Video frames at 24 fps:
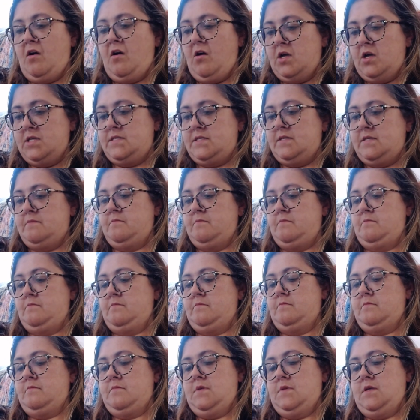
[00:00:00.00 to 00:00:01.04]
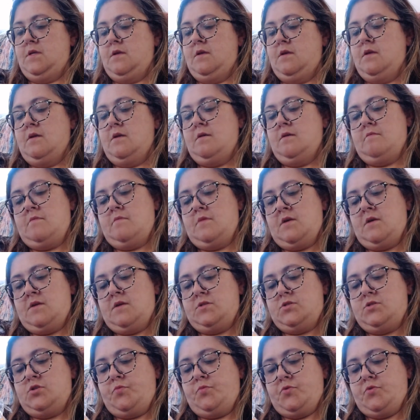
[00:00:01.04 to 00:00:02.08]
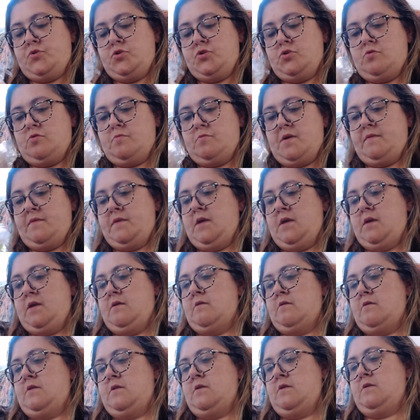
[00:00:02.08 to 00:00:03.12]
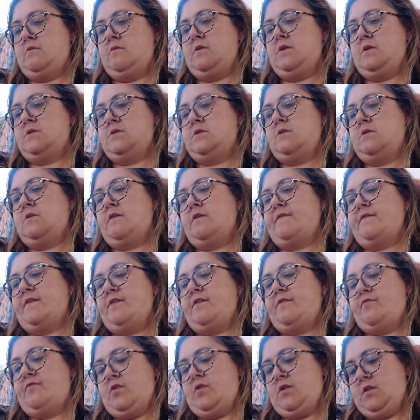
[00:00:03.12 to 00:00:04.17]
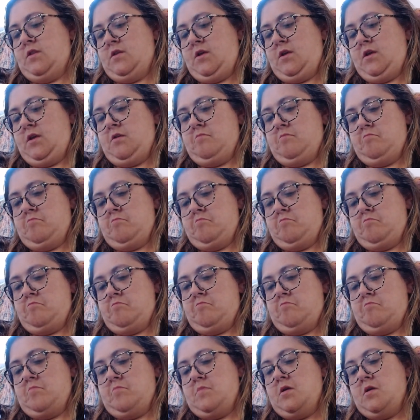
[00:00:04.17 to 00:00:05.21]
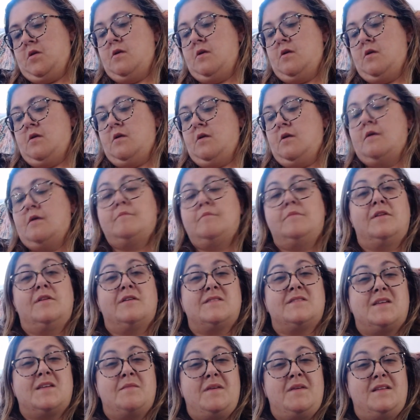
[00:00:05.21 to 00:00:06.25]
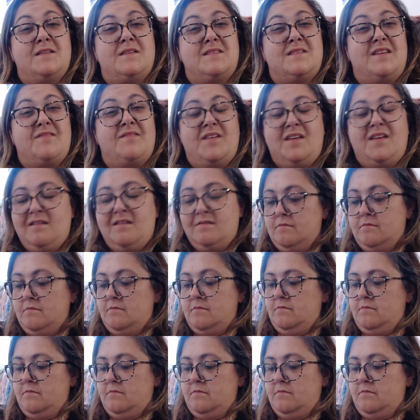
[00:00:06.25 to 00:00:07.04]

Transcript: Awesome. Not super sure about that yarn, though. It doesn't look very friendly. Looks can be deceiving.